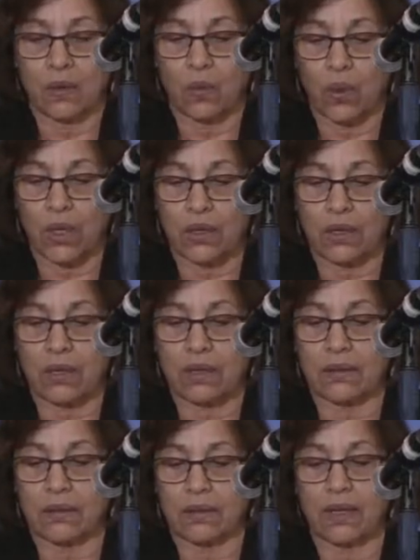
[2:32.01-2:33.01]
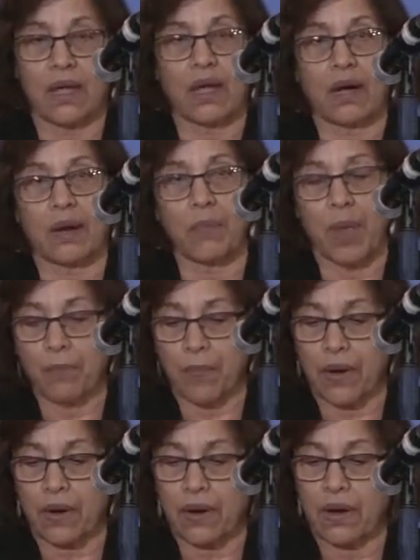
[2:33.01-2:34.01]
whether they are a
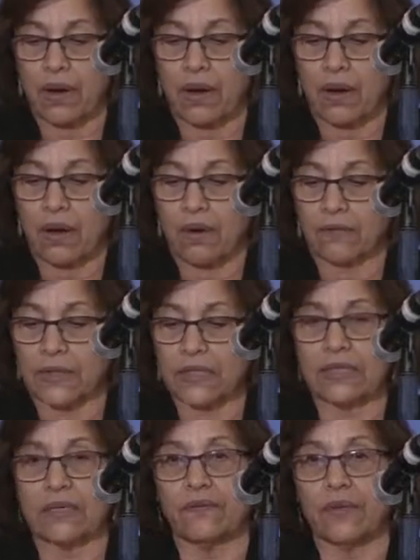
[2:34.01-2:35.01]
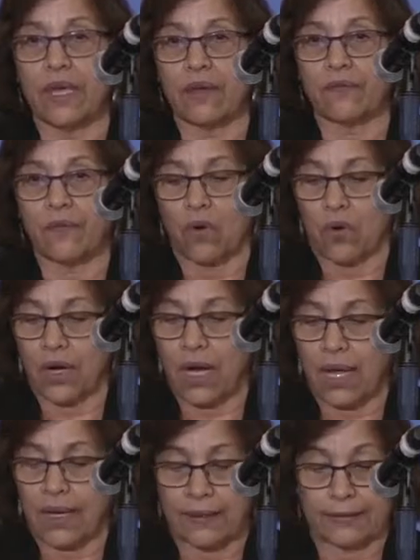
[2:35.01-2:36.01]
member of the CVF or
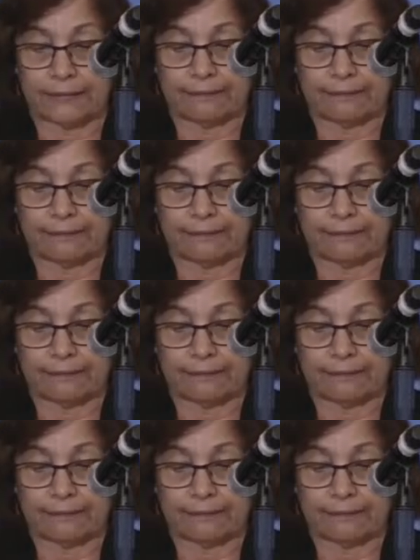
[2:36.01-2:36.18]
not.